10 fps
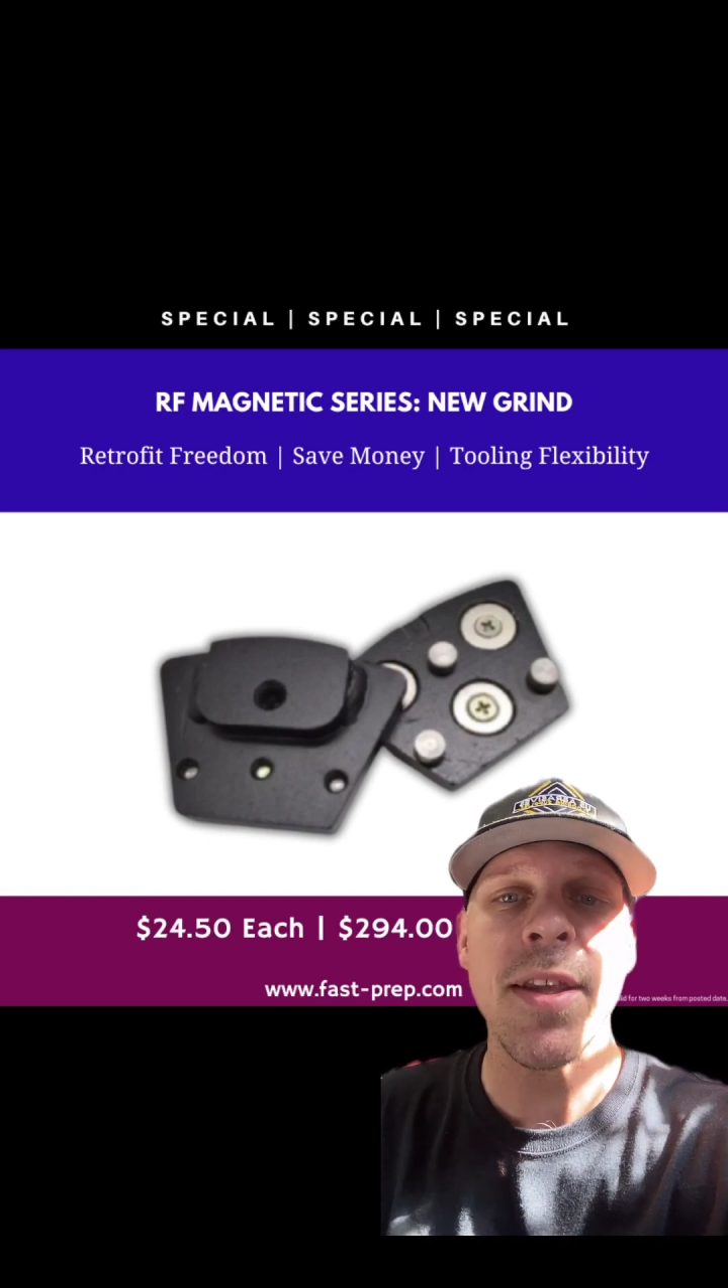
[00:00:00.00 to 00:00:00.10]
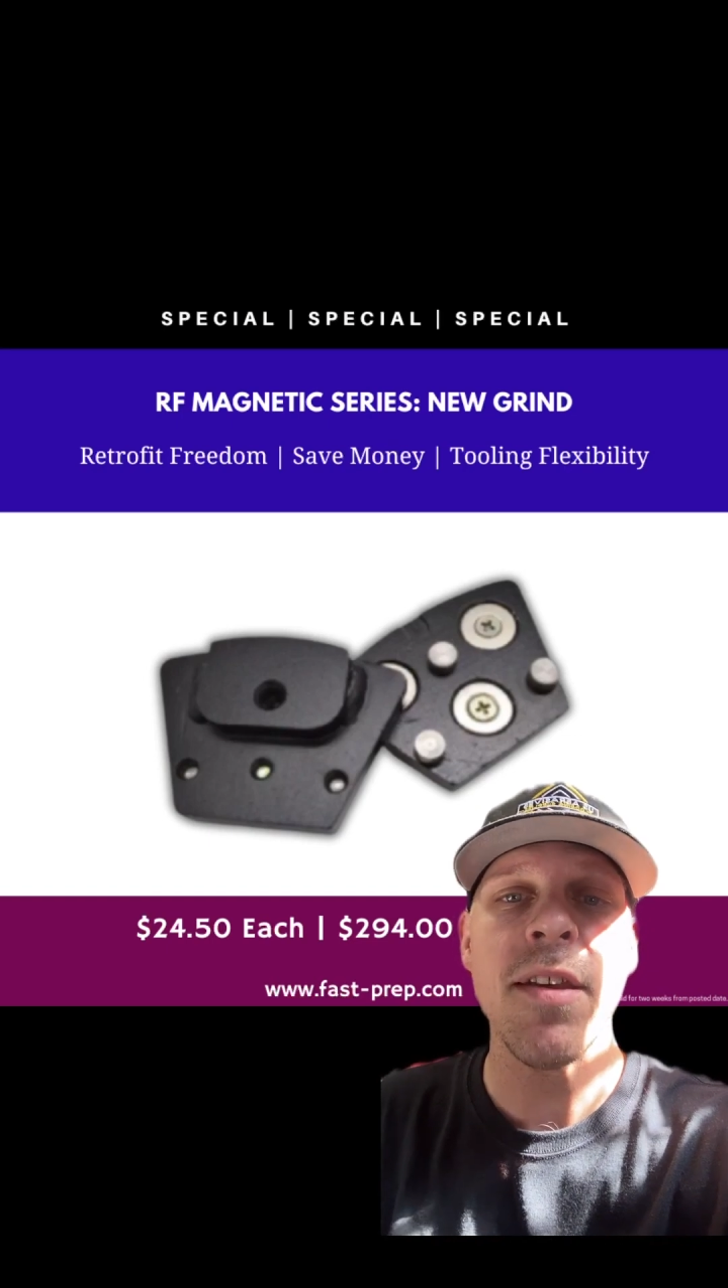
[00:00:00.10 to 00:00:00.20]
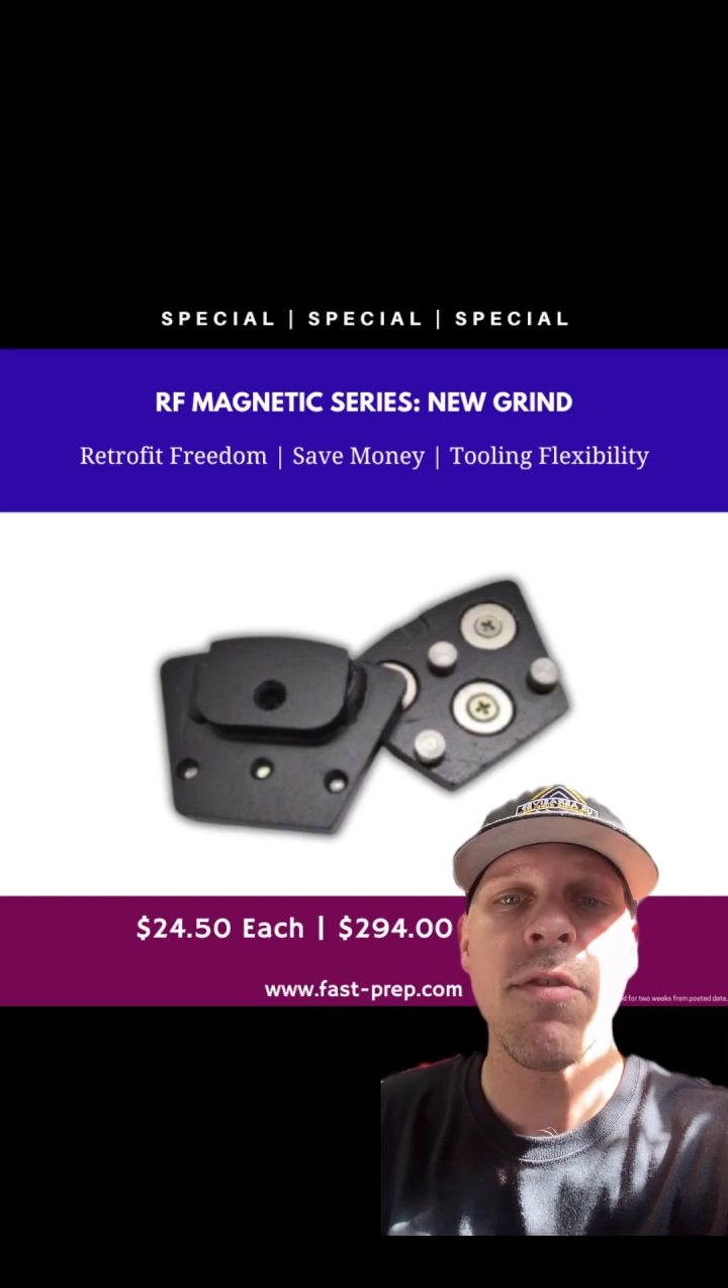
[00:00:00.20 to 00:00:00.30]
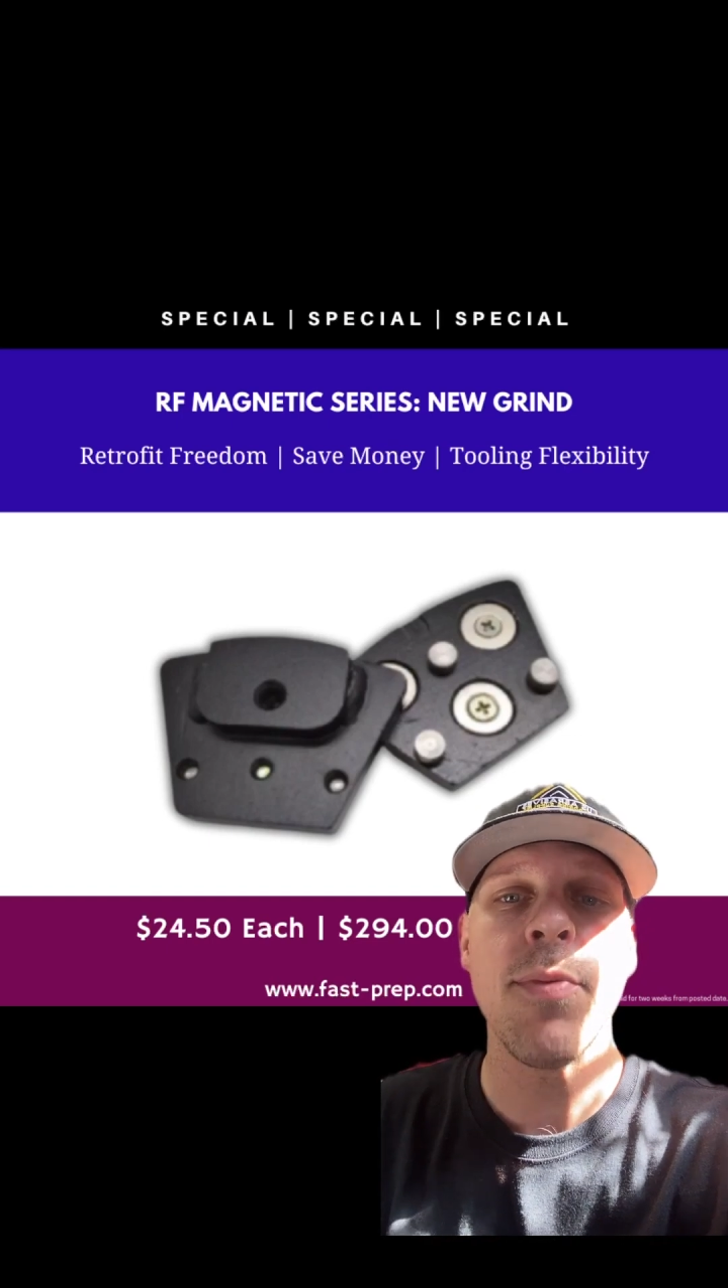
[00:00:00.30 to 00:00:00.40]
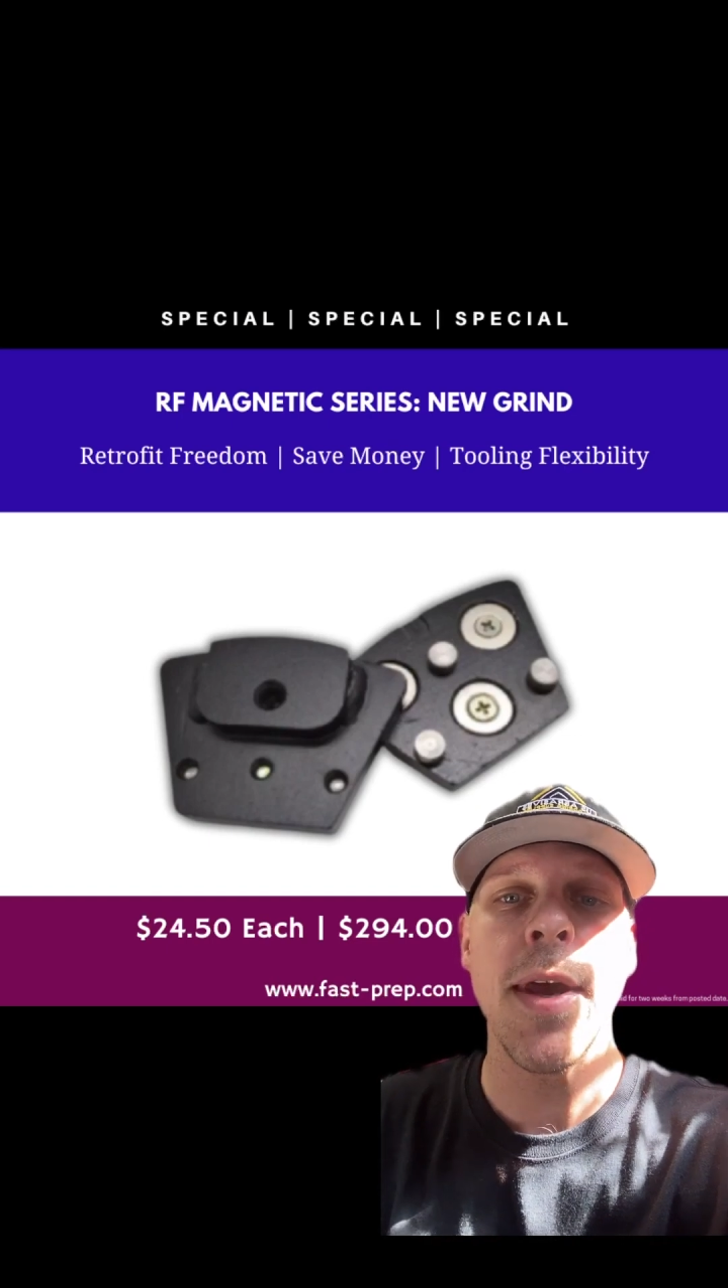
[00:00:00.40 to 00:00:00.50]

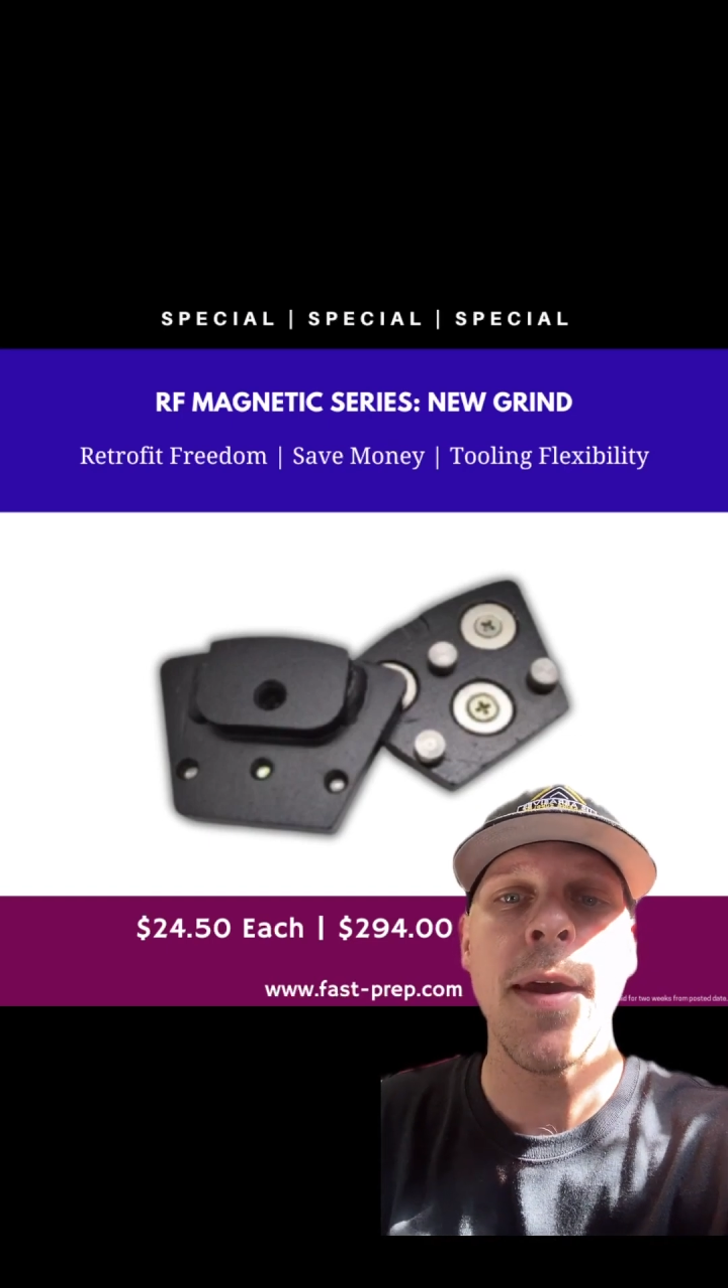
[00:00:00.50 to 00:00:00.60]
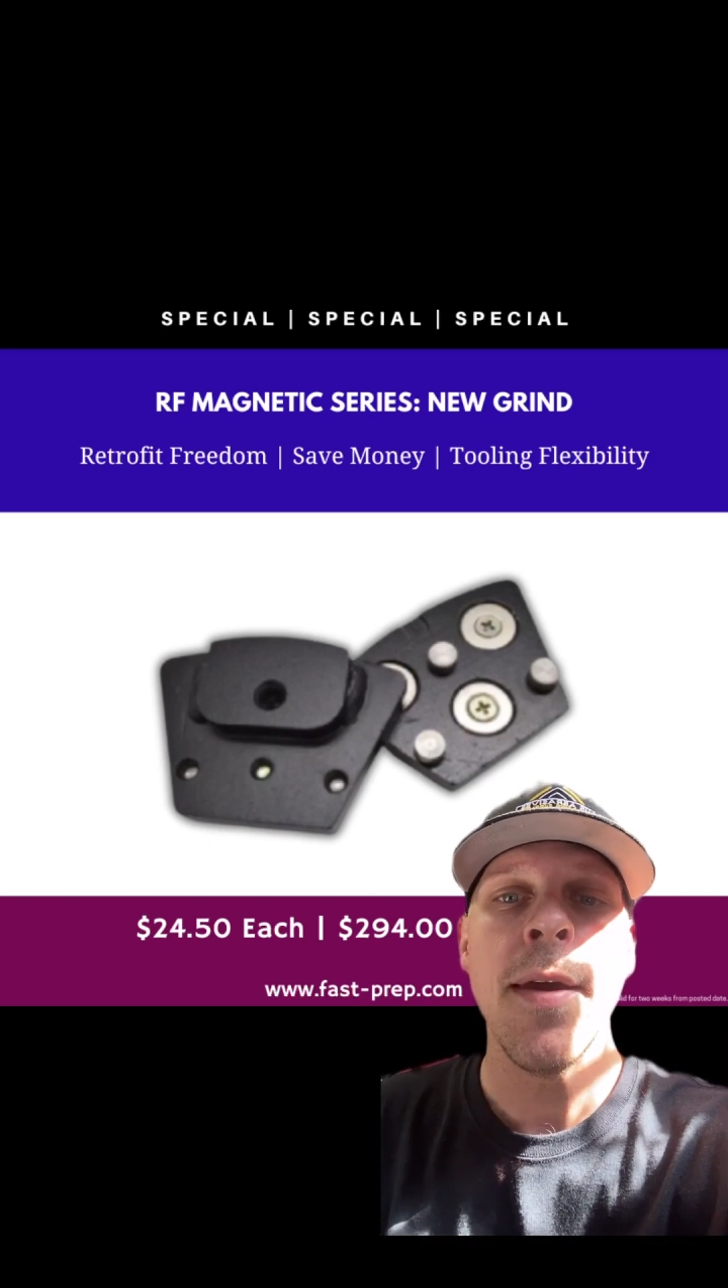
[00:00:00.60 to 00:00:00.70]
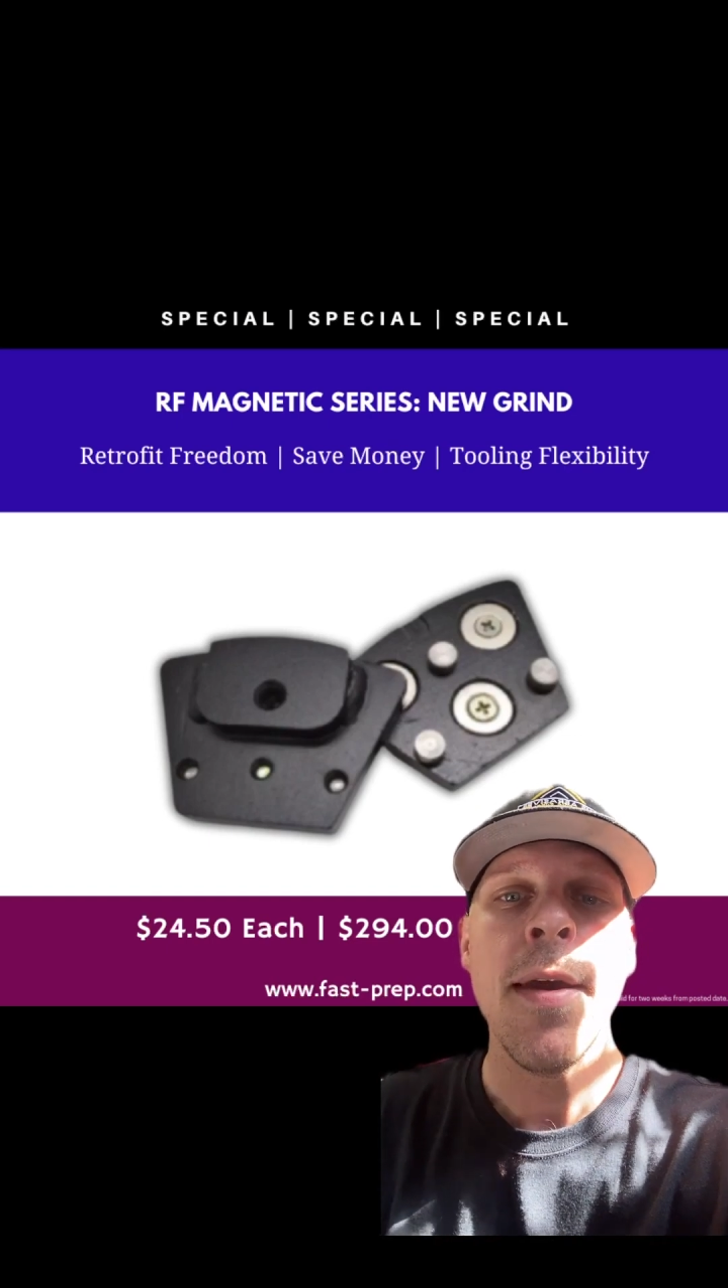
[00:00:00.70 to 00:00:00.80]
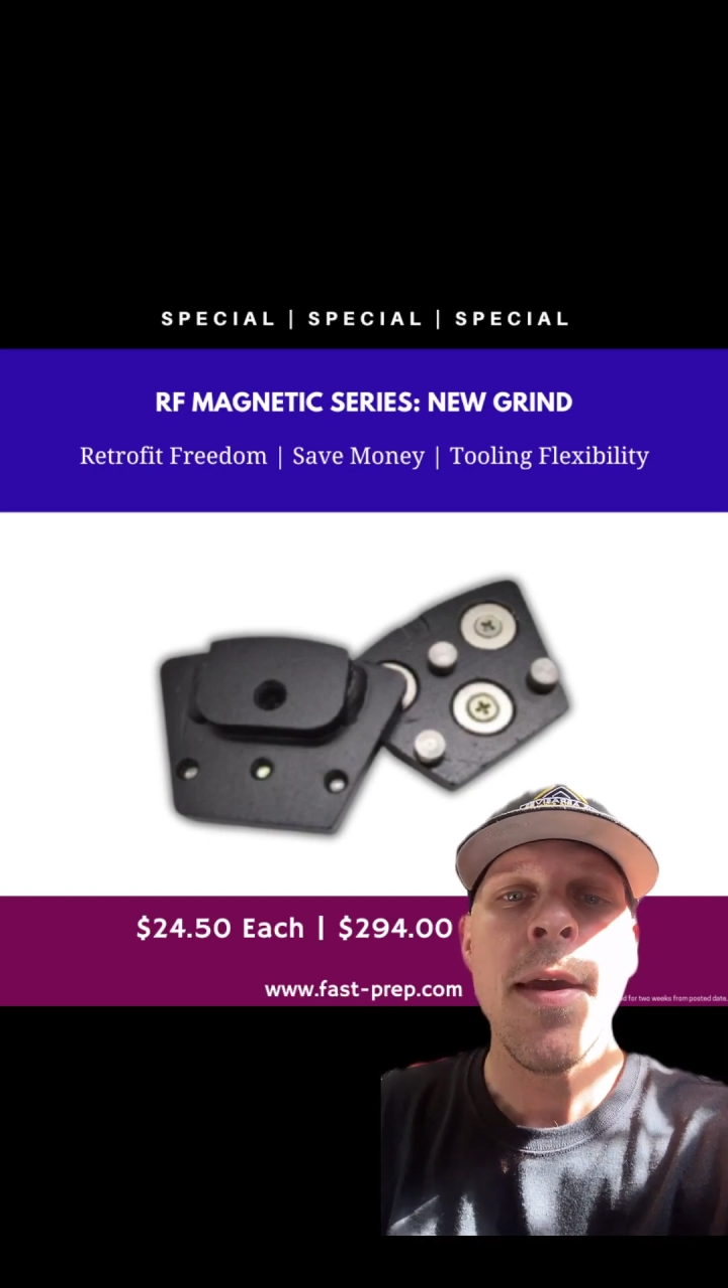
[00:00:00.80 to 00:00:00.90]
this way,